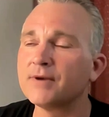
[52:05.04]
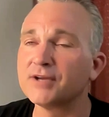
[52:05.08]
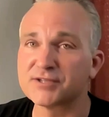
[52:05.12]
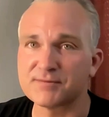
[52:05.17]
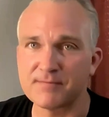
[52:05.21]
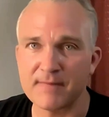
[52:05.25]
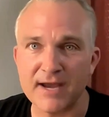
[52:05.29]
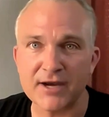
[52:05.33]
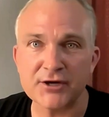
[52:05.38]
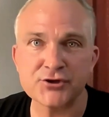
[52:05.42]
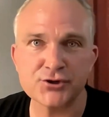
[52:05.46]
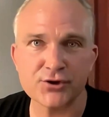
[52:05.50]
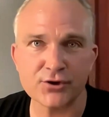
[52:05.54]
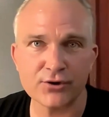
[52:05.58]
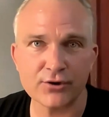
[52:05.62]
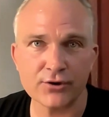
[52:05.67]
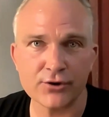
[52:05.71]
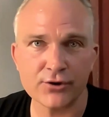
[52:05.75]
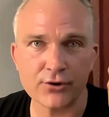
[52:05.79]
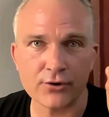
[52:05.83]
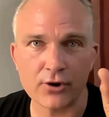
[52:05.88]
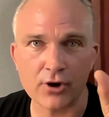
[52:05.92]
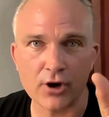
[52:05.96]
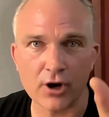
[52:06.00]
is make sure
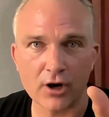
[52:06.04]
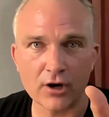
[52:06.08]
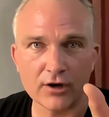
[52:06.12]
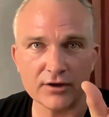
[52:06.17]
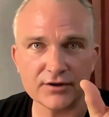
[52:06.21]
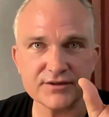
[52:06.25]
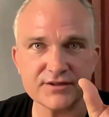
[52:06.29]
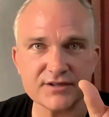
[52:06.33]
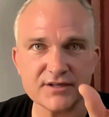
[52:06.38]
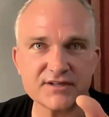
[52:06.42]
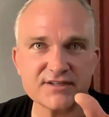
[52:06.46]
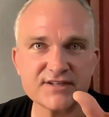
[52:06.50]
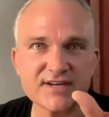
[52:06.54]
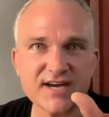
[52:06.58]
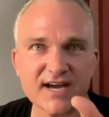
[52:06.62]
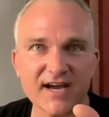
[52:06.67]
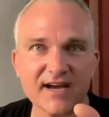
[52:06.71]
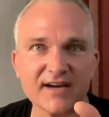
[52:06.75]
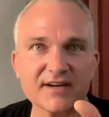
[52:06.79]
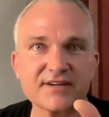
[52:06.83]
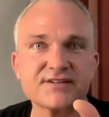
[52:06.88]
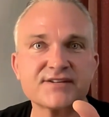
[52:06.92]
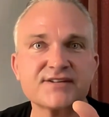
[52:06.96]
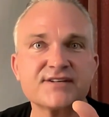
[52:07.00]
your alt
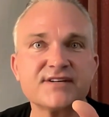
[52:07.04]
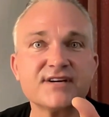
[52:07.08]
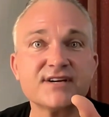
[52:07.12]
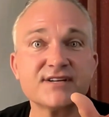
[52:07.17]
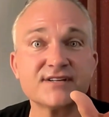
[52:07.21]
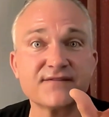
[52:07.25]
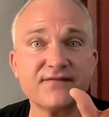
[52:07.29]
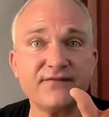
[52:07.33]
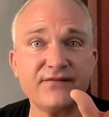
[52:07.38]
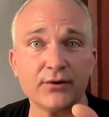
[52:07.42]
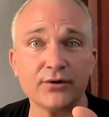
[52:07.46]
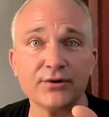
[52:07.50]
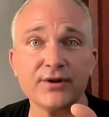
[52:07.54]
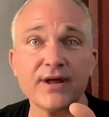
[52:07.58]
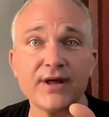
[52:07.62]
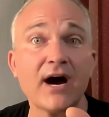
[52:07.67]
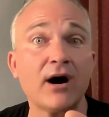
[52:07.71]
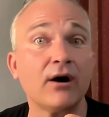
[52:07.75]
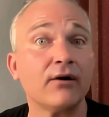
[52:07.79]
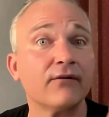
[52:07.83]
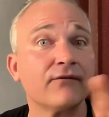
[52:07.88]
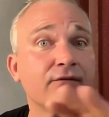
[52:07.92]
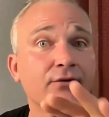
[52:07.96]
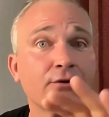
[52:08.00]
text is filled
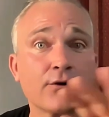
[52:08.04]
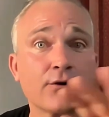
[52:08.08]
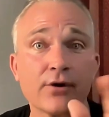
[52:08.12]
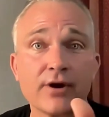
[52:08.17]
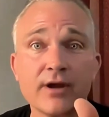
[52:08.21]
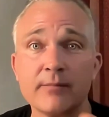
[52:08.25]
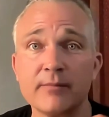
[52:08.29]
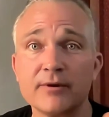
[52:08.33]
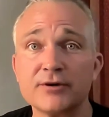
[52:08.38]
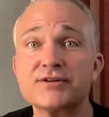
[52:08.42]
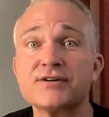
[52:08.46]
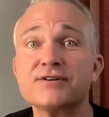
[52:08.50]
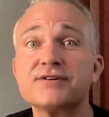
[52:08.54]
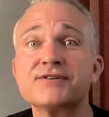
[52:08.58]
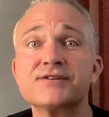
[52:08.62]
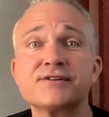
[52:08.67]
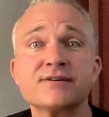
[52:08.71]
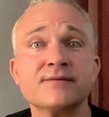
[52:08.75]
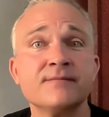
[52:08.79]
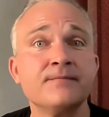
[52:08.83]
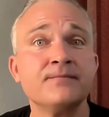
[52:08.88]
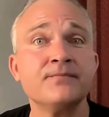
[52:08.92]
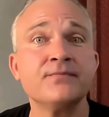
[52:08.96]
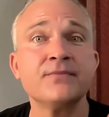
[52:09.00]
out for your
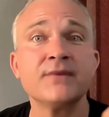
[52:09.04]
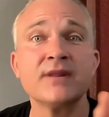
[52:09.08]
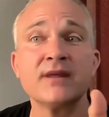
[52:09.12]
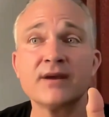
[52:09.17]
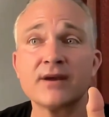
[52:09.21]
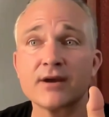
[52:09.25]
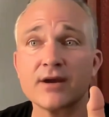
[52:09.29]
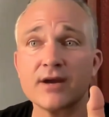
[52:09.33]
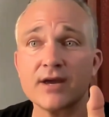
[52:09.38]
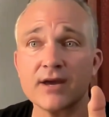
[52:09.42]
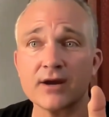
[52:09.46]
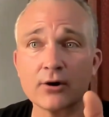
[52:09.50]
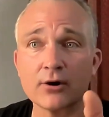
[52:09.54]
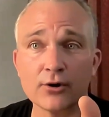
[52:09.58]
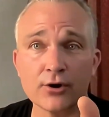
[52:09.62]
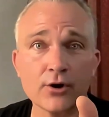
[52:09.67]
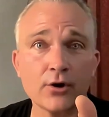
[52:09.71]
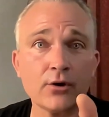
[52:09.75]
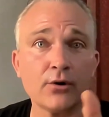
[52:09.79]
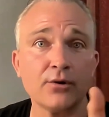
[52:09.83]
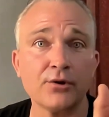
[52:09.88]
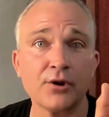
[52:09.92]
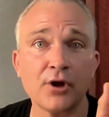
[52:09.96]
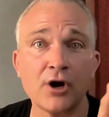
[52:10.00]
images. It'll
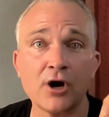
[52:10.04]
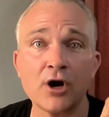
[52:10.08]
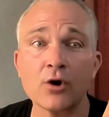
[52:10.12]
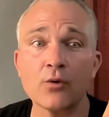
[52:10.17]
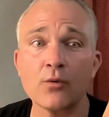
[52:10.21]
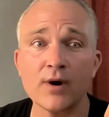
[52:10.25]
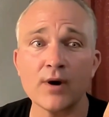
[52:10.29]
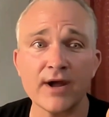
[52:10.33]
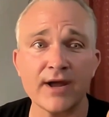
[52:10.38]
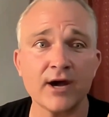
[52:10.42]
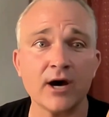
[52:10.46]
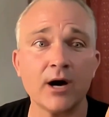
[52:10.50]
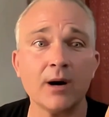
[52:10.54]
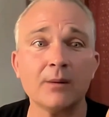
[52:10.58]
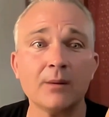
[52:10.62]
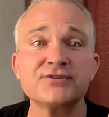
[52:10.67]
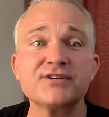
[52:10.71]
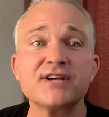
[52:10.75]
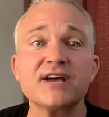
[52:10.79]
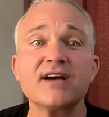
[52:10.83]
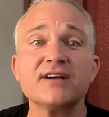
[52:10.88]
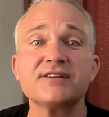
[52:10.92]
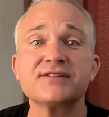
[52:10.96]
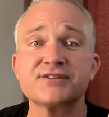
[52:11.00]
go a long way. It
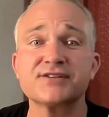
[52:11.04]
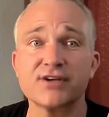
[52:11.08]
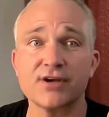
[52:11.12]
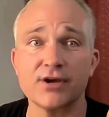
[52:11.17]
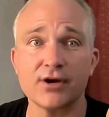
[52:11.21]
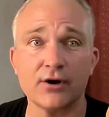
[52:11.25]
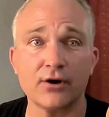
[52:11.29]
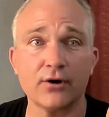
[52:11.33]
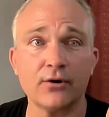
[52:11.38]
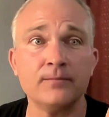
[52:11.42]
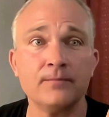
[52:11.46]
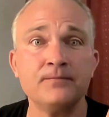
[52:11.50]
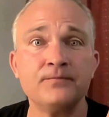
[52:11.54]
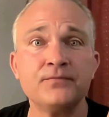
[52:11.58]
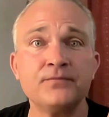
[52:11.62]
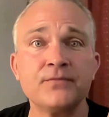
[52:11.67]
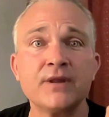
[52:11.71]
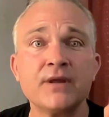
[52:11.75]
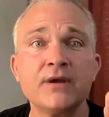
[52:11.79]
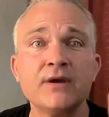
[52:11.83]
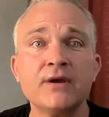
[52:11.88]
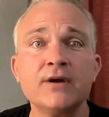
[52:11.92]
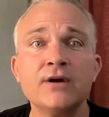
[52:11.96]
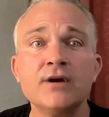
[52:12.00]
helps S E O.
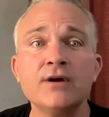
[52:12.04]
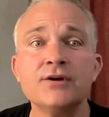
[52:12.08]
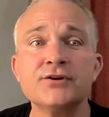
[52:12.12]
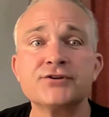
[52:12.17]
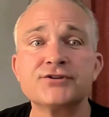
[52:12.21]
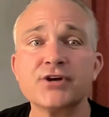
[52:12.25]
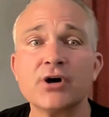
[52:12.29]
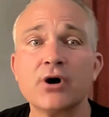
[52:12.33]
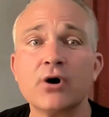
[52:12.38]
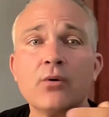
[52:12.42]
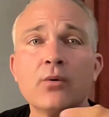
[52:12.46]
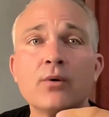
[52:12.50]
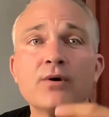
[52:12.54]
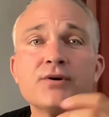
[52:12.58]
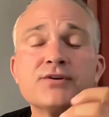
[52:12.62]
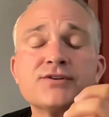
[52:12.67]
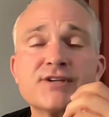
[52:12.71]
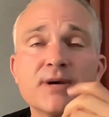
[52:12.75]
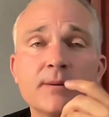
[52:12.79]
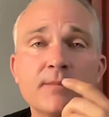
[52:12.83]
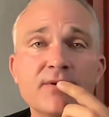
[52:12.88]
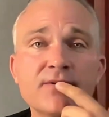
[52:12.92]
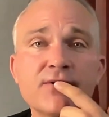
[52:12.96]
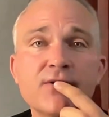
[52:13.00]
So
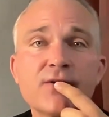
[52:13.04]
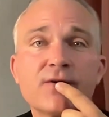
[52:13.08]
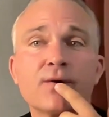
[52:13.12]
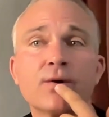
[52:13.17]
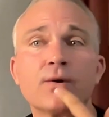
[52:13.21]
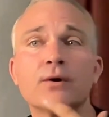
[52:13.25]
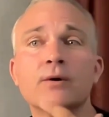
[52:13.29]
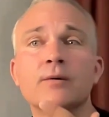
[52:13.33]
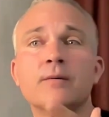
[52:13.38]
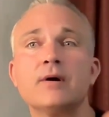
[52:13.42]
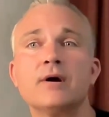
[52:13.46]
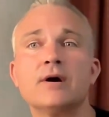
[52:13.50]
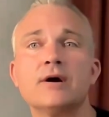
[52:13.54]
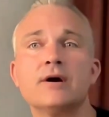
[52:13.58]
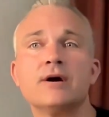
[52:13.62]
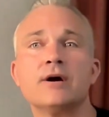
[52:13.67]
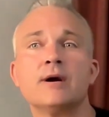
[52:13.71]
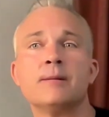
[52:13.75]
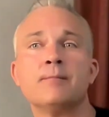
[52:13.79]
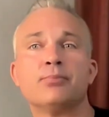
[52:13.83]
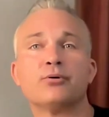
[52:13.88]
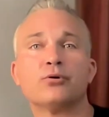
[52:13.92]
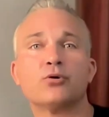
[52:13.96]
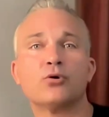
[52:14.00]
some of your
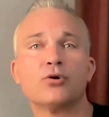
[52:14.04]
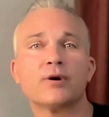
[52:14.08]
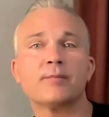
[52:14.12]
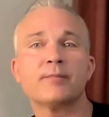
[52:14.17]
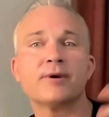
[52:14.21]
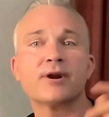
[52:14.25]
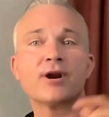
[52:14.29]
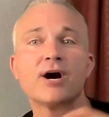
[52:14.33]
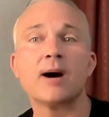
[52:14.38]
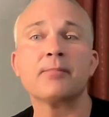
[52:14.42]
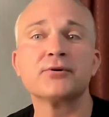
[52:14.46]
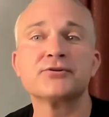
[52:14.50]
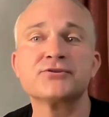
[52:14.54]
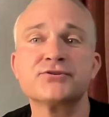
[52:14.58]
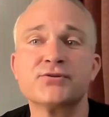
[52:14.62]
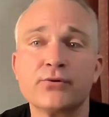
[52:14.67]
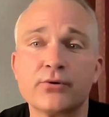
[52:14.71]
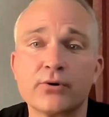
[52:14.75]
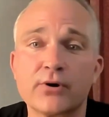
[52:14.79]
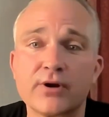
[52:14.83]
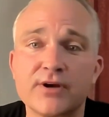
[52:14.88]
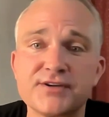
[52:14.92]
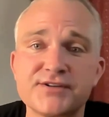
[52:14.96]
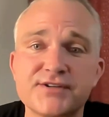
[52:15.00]
employment
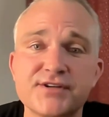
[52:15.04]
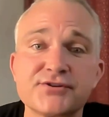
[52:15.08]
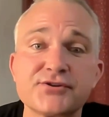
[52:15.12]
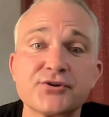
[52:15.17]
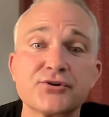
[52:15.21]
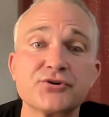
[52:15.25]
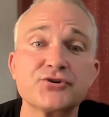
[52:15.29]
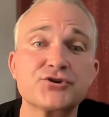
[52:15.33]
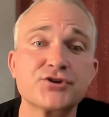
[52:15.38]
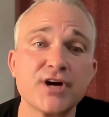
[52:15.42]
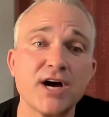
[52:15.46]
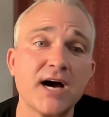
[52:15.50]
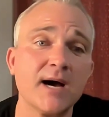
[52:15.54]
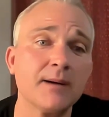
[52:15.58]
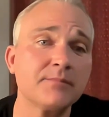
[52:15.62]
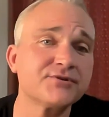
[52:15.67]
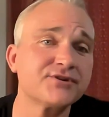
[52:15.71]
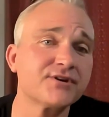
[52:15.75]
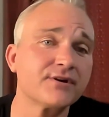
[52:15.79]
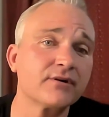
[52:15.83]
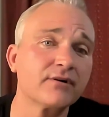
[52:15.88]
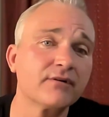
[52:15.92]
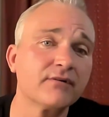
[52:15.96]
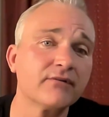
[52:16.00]
opportunities. These are jobs
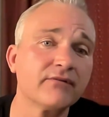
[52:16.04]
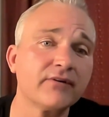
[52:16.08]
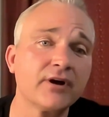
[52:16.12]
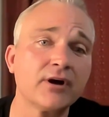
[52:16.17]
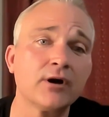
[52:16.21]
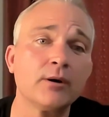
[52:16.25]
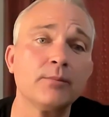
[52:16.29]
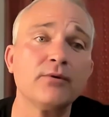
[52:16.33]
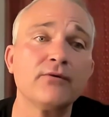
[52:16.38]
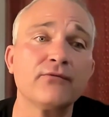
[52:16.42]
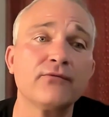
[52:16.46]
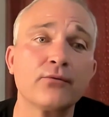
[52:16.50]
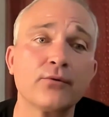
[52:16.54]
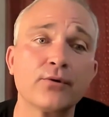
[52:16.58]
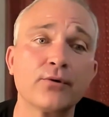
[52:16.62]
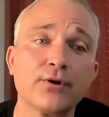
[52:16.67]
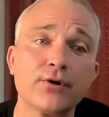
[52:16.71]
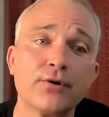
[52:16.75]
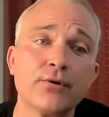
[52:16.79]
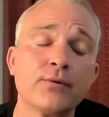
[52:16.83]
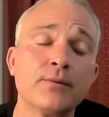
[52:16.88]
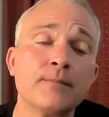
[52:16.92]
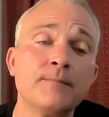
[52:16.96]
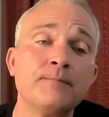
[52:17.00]
that are available for
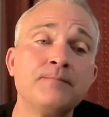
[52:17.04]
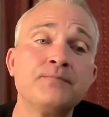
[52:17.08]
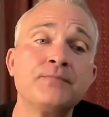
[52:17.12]
you.